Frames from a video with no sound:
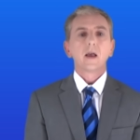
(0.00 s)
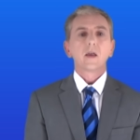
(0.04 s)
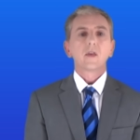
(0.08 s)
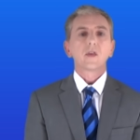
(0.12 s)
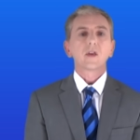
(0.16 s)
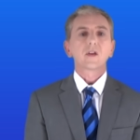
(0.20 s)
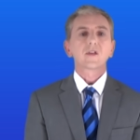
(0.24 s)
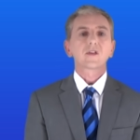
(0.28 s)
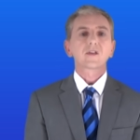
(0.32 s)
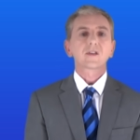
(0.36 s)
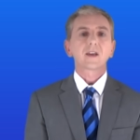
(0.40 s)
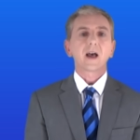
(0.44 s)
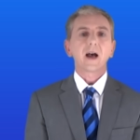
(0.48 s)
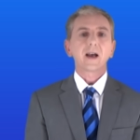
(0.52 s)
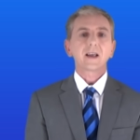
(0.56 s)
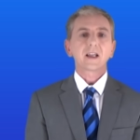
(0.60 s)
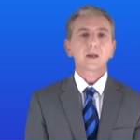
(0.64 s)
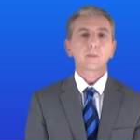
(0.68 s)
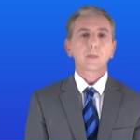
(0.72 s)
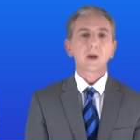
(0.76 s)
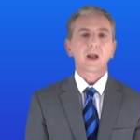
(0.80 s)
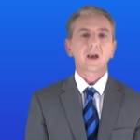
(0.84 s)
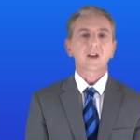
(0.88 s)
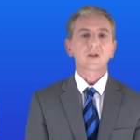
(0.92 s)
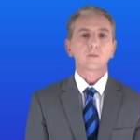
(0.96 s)
The
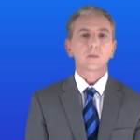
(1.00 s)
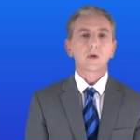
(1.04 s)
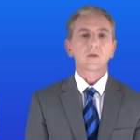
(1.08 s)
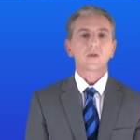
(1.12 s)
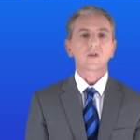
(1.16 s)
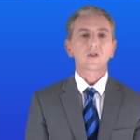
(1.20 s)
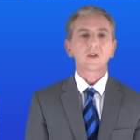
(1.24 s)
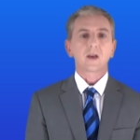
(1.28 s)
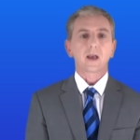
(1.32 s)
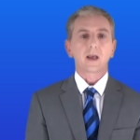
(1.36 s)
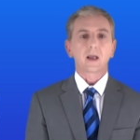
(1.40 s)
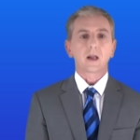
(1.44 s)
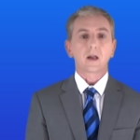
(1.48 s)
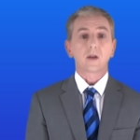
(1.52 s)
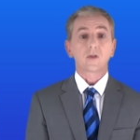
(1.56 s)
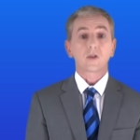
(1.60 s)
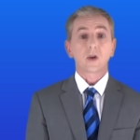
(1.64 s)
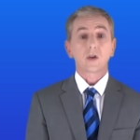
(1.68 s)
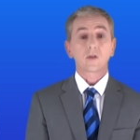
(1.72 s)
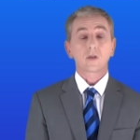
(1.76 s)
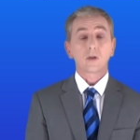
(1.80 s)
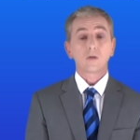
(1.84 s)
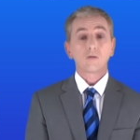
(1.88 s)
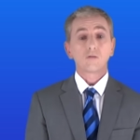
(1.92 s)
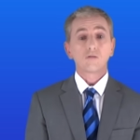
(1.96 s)
cytoplasm of cells
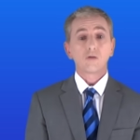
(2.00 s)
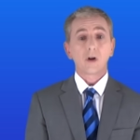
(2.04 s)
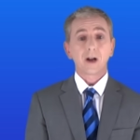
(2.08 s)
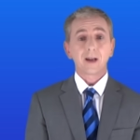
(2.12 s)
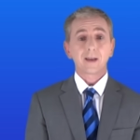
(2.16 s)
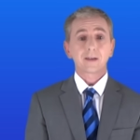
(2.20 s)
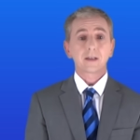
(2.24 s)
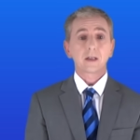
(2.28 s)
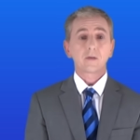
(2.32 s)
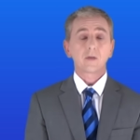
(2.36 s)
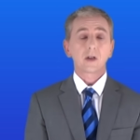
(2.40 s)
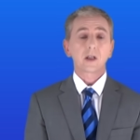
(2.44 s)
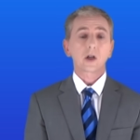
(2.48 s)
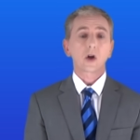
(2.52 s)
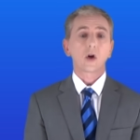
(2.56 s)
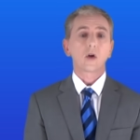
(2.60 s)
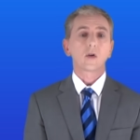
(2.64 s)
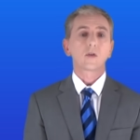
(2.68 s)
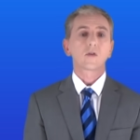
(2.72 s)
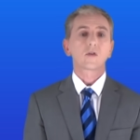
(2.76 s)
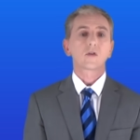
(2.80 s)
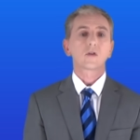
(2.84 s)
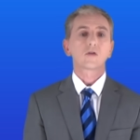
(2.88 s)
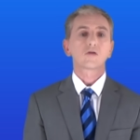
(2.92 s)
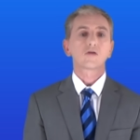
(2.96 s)
is a relatively
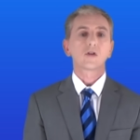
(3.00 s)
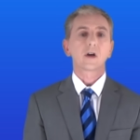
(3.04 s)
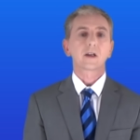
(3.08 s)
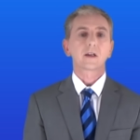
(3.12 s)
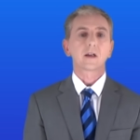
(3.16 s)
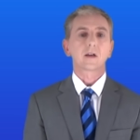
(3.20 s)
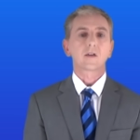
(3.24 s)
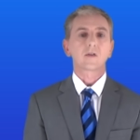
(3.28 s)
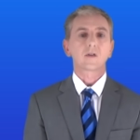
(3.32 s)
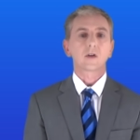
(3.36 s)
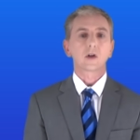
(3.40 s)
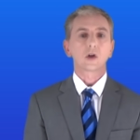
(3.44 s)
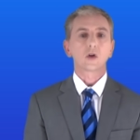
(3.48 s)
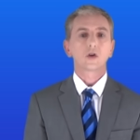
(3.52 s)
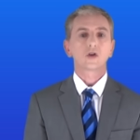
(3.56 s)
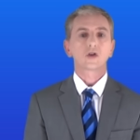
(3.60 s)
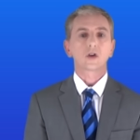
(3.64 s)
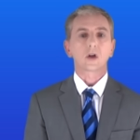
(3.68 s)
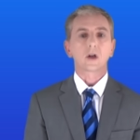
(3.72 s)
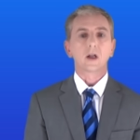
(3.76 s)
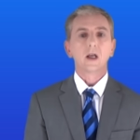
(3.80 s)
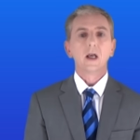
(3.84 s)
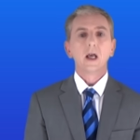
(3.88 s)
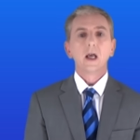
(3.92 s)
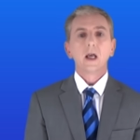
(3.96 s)
concentrated
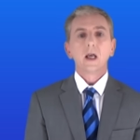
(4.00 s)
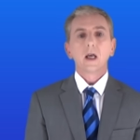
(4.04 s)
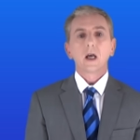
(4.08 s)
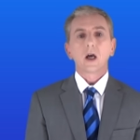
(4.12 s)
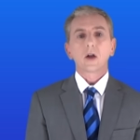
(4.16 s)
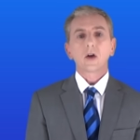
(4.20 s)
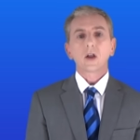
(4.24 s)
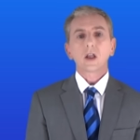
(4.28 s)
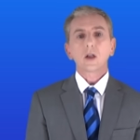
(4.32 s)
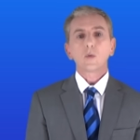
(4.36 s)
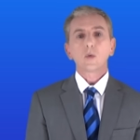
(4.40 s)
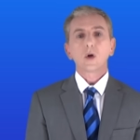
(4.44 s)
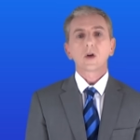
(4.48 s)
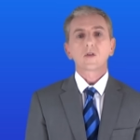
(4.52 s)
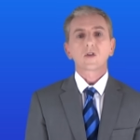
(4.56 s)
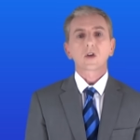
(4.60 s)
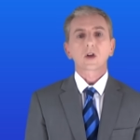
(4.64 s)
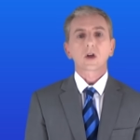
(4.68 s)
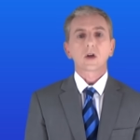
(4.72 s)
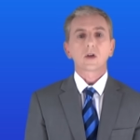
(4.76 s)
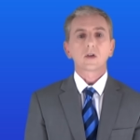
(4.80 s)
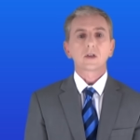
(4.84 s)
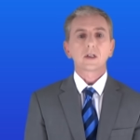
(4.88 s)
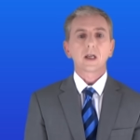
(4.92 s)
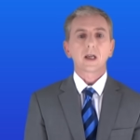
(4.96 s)
solution. In other words, it
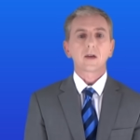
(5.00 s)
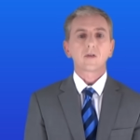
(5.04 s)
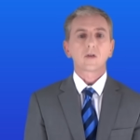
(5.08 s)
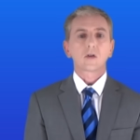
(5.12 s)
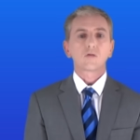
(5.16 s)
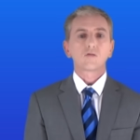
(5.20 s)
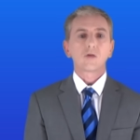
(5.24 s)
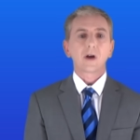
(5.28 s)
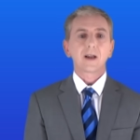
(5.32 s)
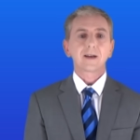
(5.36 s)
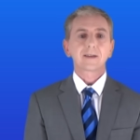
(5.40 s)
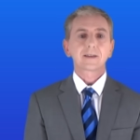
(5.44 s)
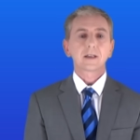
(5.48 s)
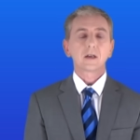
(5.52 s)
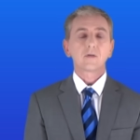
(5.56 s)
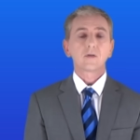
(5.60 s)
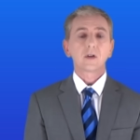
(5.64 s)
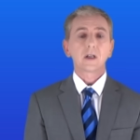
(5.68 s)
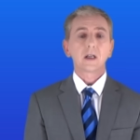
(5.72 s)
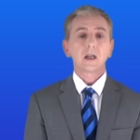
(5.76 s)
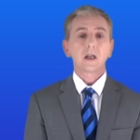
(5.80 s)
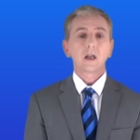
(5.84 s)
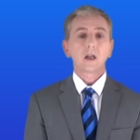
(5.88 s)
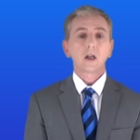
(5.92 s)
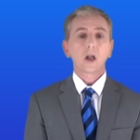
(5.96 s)
contains a
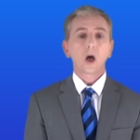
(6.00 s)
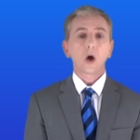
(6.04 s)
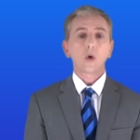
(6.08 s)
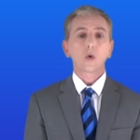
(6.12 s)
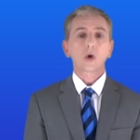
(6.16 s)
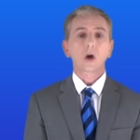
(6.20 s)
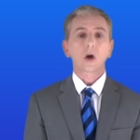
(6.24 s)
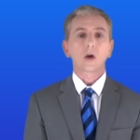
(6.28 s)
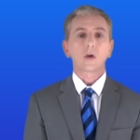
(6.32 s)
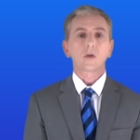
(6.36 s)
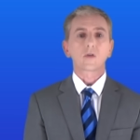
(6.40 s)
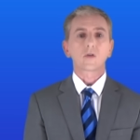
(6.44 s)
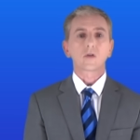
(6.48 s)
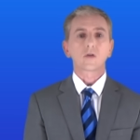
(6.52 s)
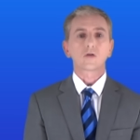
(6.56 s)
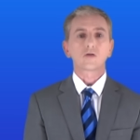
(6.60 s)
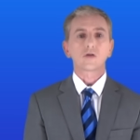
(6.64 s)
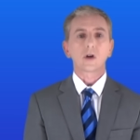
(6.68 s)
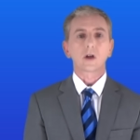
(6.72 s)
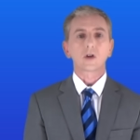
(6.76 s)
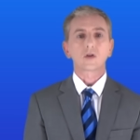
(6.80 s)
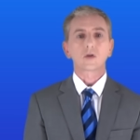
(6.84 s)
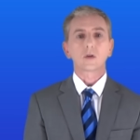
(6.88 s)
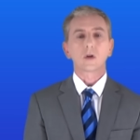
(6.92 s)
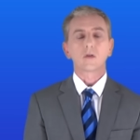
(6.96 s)
relatively low
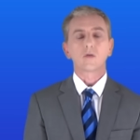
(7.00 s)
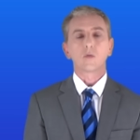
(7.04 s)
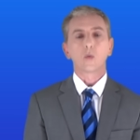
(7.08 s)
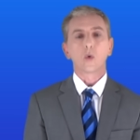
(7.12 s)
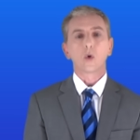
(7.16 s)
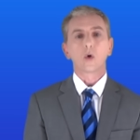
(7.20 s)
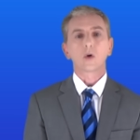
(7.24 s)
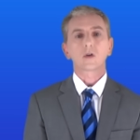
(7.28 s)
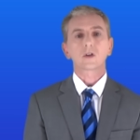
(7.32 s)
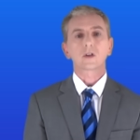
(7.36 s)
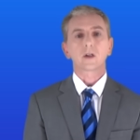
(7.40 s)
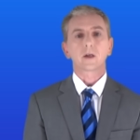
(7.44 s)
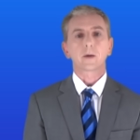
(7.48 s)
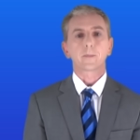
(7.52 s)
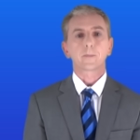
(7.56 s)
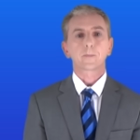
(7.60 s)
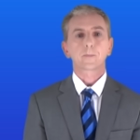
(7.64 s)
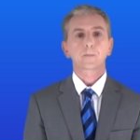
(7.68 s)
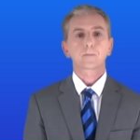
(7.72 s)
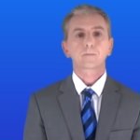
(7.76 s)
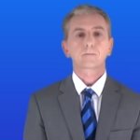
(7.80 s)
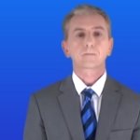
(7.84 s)
concentration of water.